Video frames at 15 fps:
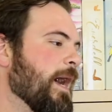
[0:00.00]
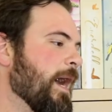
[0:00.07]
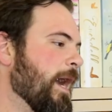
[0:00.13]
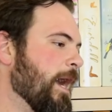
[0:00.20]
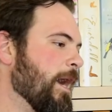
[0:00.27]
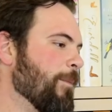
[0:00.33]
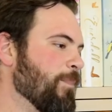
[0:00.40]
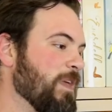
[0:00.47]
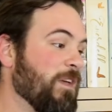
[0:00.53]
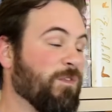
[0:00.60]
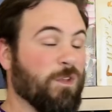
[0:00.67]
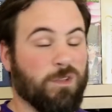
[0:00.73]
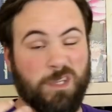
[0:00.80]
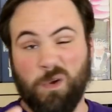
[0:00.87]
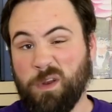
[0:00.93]
Um, if
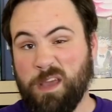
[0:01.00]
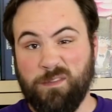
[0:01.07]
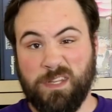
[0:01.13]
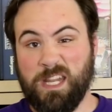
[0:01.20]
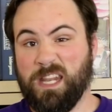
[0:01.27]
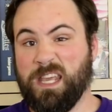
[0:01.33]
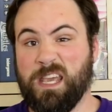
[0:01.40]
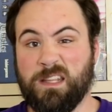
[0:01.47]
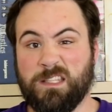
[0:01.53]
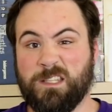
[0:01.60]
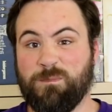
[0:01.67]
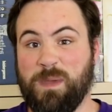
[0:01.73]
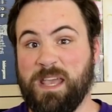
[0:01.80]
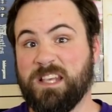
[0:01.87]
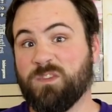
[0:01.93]
you don't have a dedicated
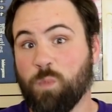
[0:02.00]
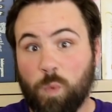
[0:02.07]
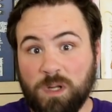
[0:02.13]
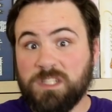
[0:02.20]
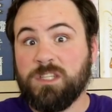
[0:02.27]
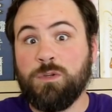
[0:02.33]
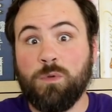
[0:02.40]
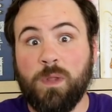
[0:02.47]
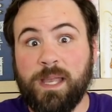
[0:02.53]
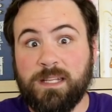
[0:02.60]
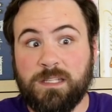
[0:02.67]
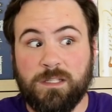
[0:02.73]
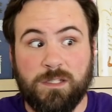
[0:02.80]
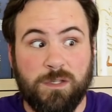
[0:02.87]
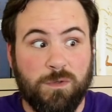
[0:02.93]
space, what do you like
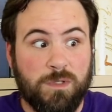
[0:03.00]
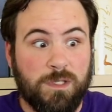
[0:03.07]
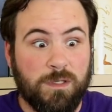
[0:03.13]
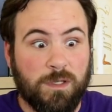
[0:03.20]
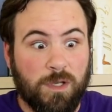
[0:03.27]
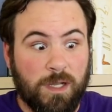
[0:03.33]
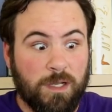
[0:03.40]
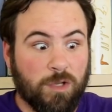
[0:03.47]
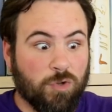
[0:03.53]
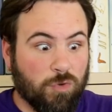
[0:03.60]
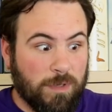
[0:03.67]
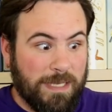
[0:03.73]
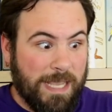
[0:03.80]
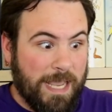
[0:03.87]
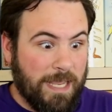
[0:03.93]
to do to kind of
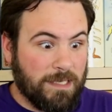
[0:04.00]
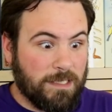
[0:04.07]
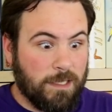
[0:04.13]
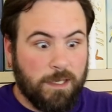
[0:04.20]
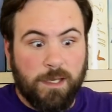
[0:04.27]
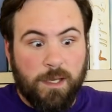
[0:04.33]
create?